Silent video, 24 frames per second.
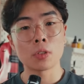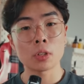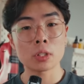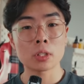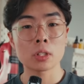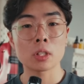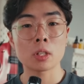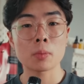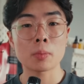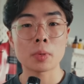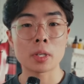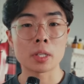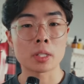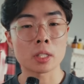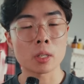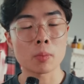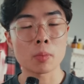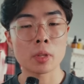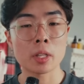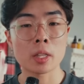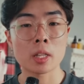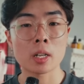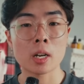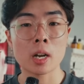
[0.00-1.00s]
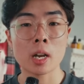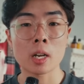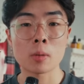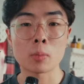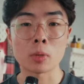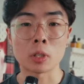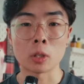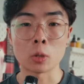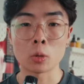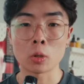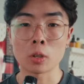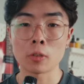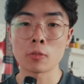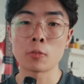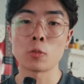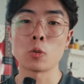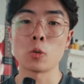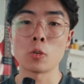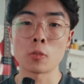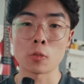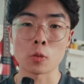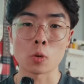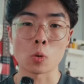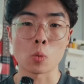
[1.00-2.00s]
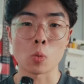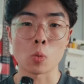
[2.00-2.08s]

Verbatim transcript: First up is something that I had been looking for a